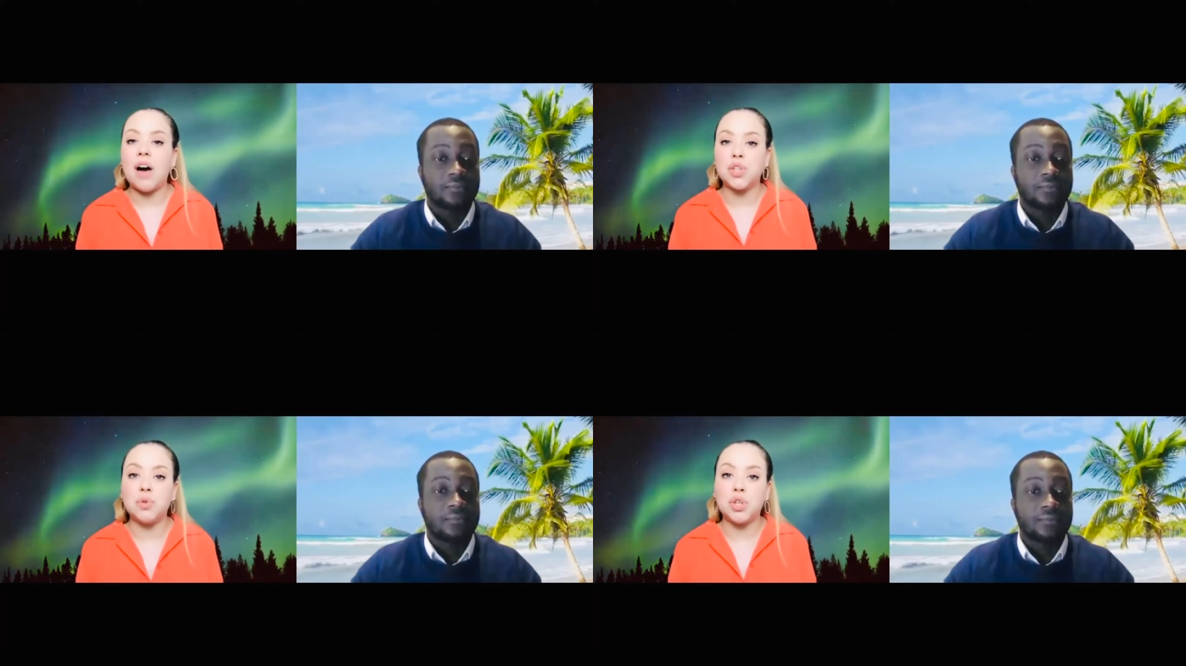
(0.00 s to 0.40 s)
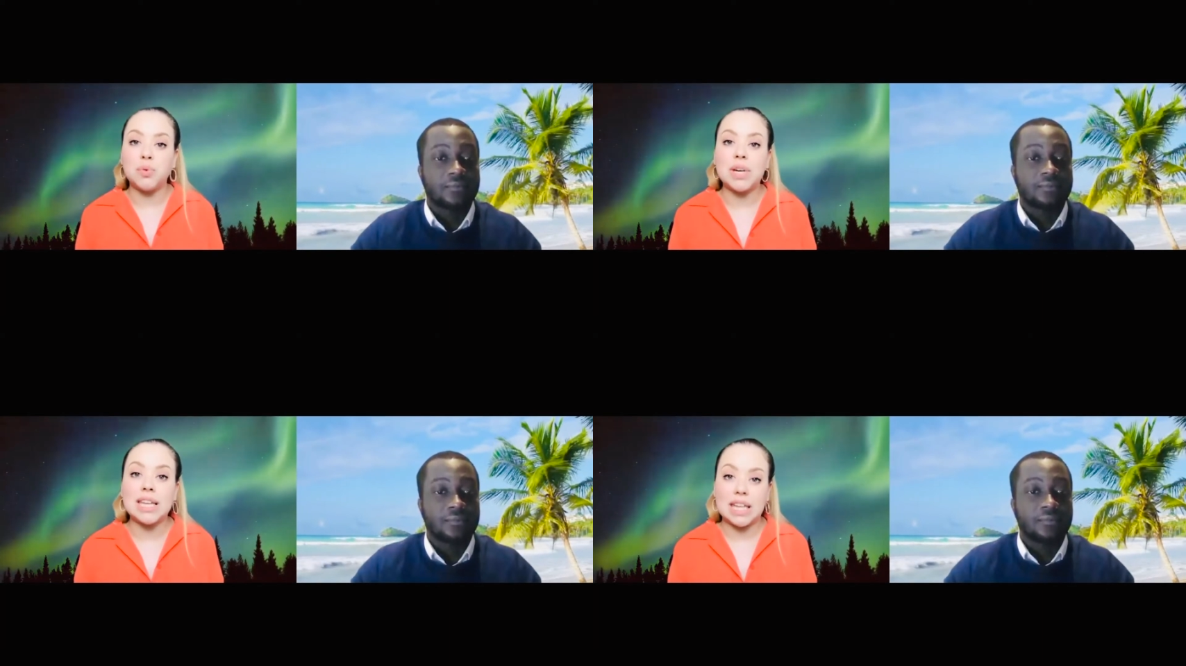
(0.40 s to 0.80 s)
Speaker 1: you can
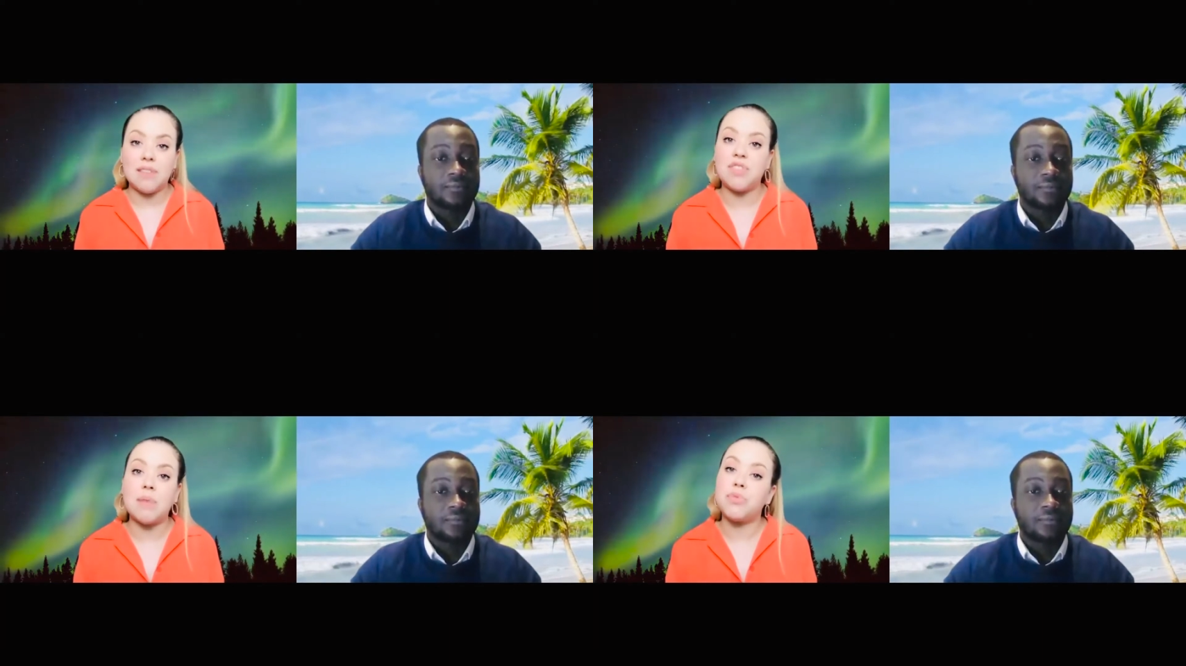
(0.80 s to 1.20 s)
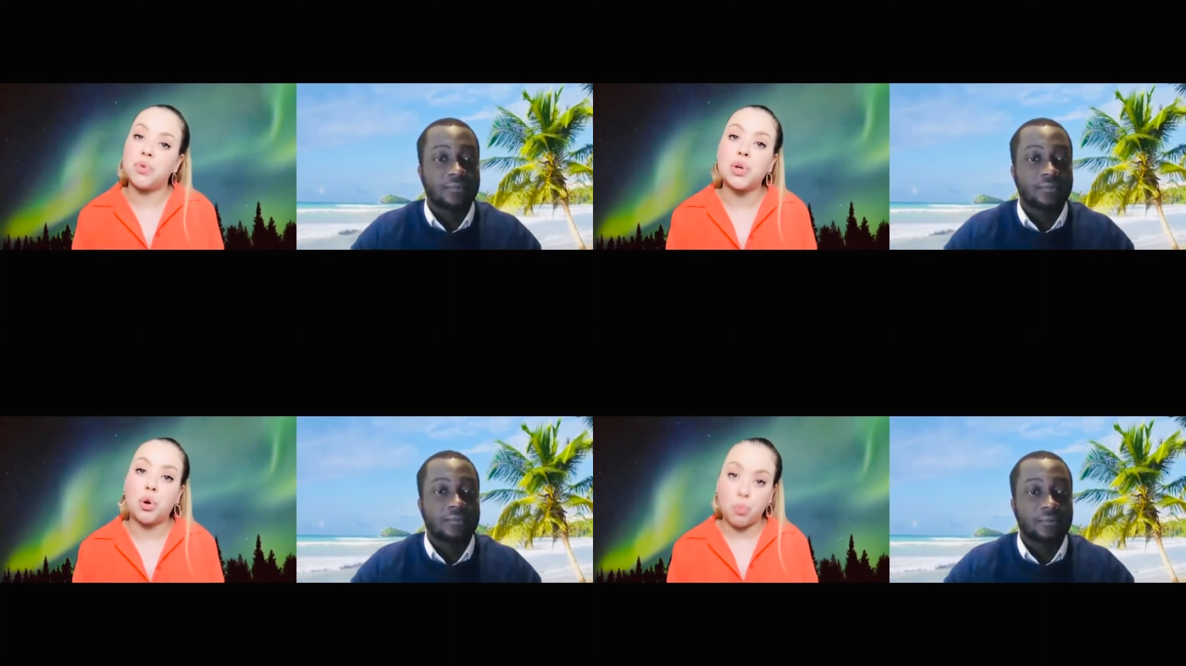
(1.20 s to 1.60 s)
give them through your
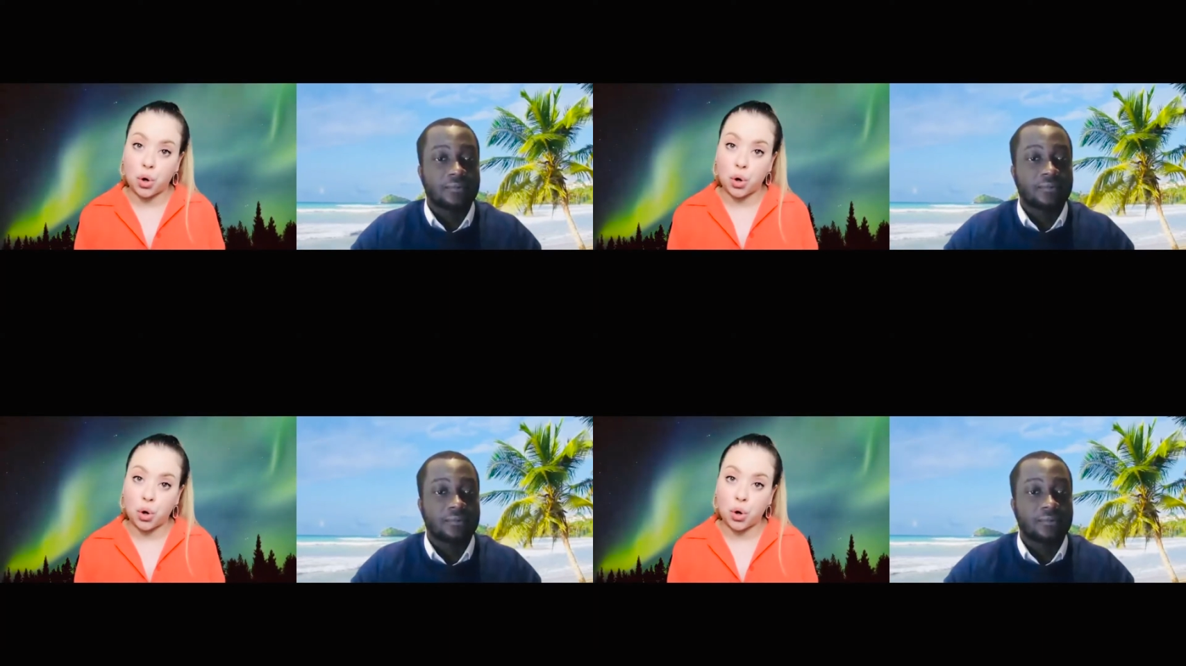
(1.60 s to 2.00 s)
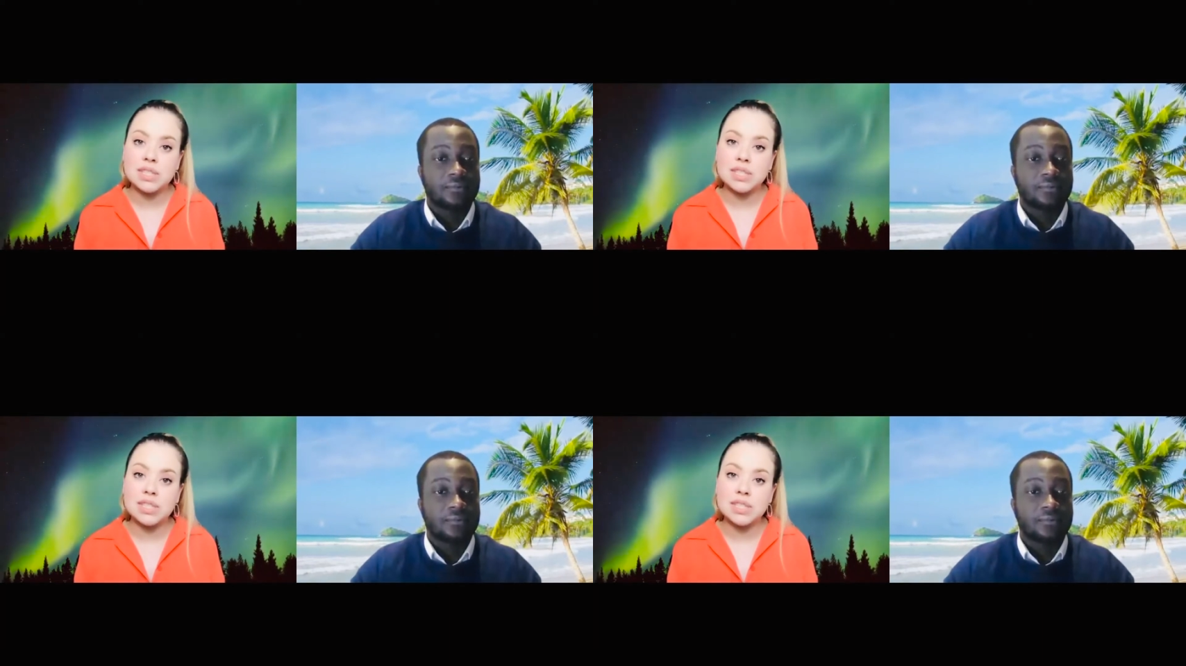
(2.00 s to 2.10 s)
words.